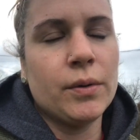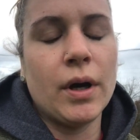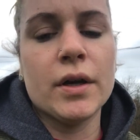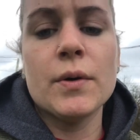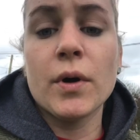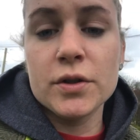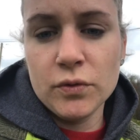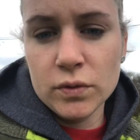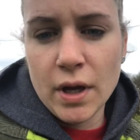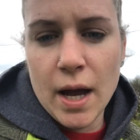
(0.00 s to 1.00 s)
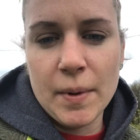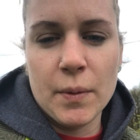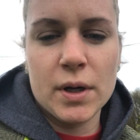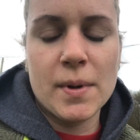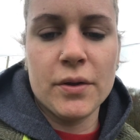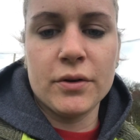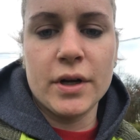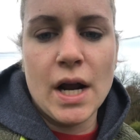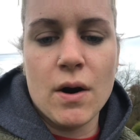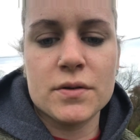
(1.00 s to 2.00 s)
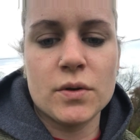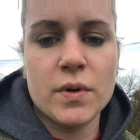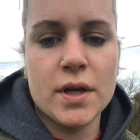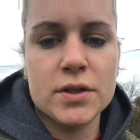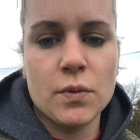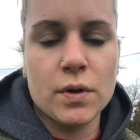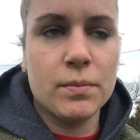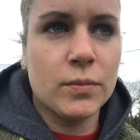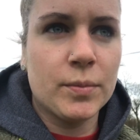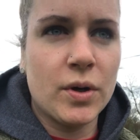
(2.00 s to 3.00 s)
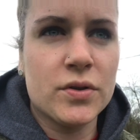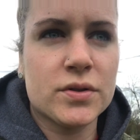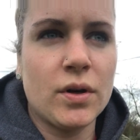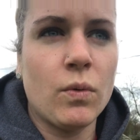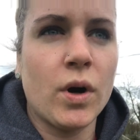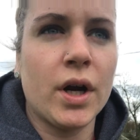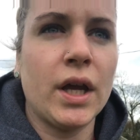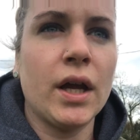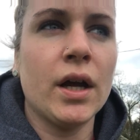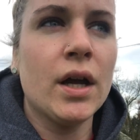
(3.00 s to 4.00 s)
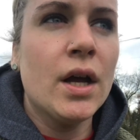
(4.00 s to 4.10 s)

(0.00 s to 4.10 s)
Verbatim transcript: well, he works full time. I work about 30 hours a week. So we're, we're both still working.